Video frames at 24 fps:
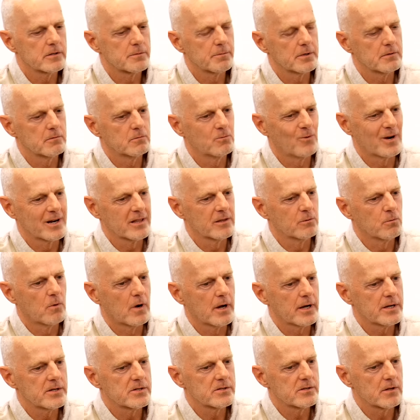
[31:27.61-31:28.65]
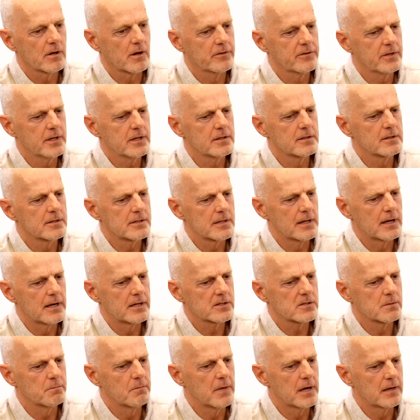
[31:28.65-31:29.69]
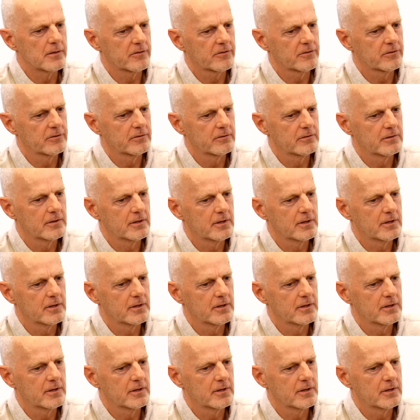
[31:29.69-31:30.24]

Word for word: but one of the ways I think in this last month,